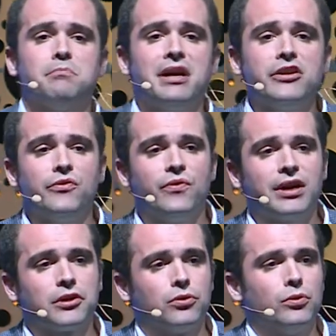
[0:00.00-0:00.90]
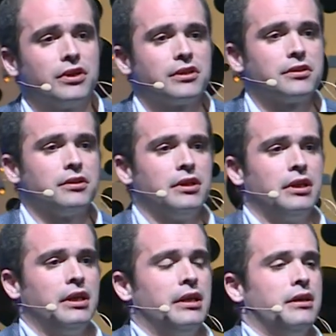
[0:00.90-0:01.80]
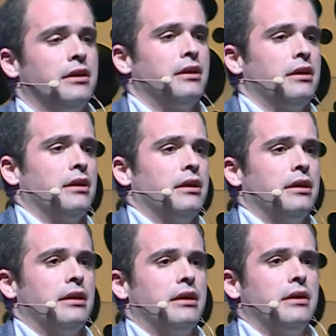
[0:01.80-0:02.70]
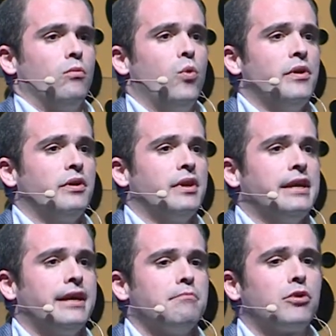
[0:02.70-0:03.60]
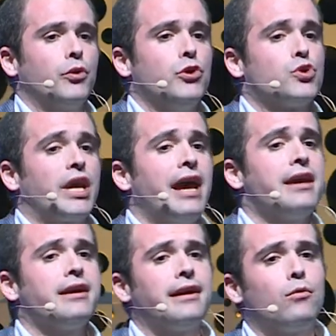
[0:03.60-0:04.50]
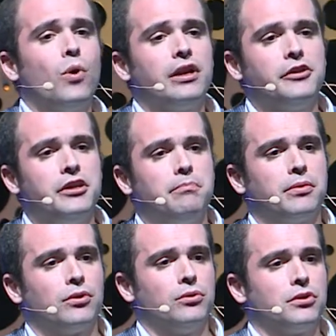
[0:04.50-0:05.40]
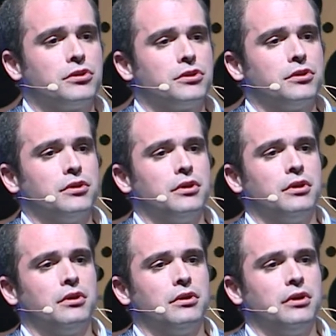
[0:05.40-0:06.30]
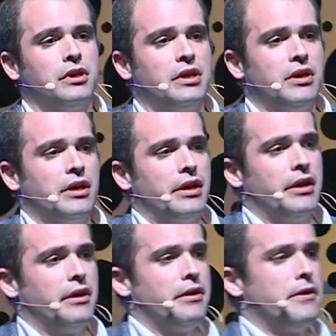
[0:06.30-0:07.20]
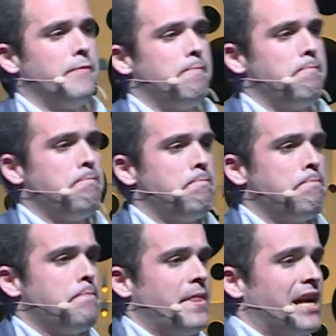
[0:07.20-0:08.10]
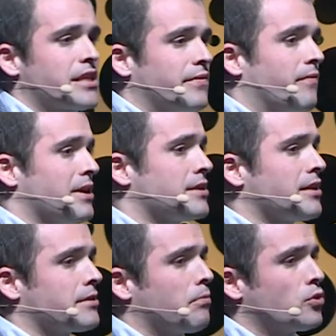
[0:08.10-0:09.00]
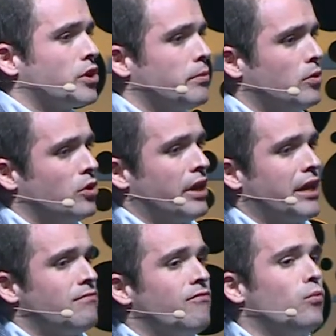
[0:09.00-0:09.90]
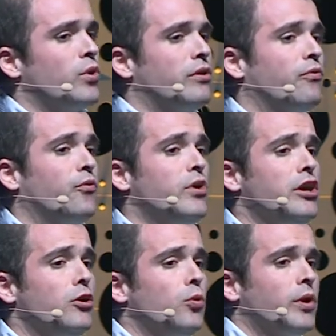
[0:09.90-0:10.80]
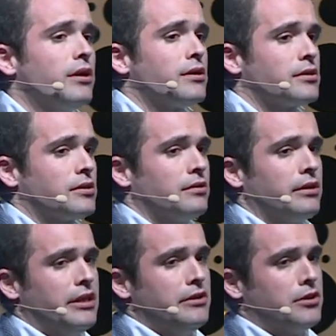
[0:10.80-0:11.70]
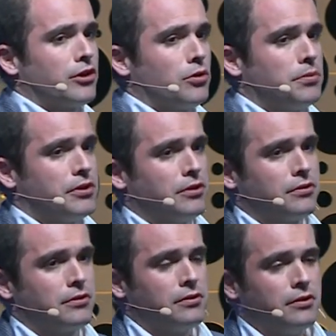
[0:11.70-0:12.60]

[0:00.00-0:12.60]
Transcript: manufacturers whether they can produce high-quality products um, as fast as possible and with fewer interruptions.